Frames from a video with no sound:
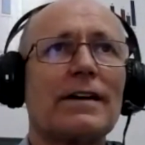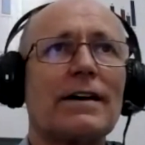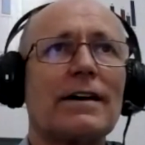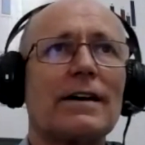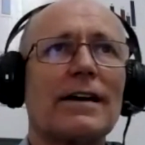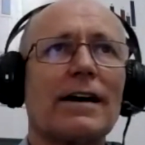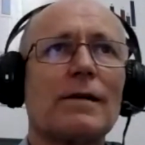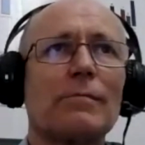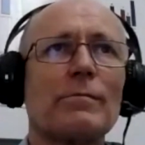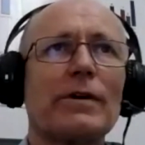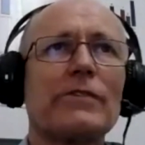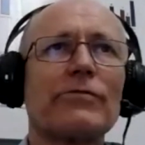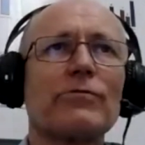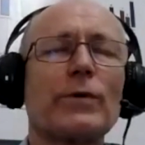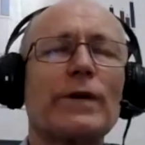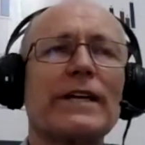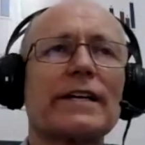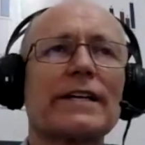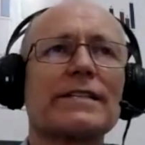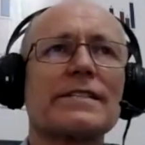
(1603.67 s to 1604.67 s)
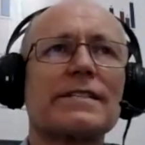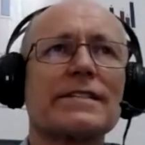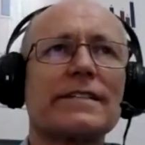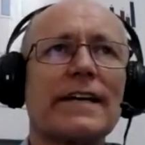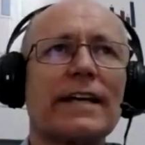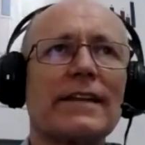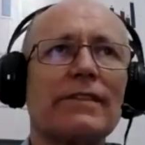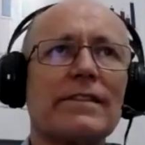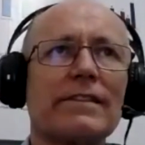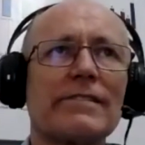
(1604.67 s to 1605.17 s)
um, if we
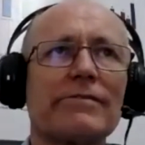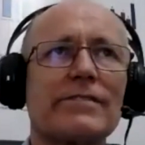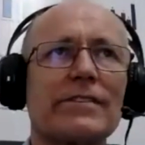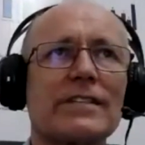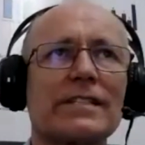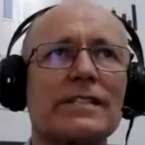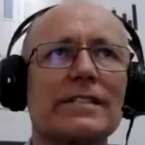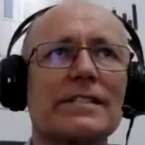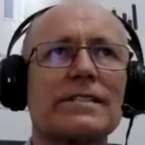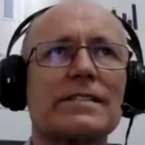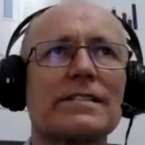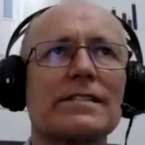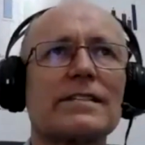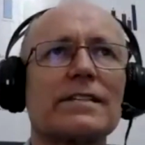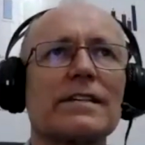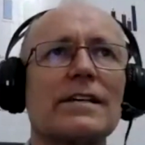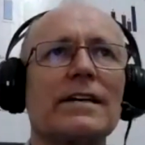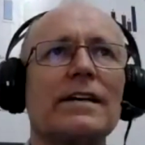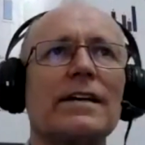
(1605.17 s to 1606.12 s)
extend the visits,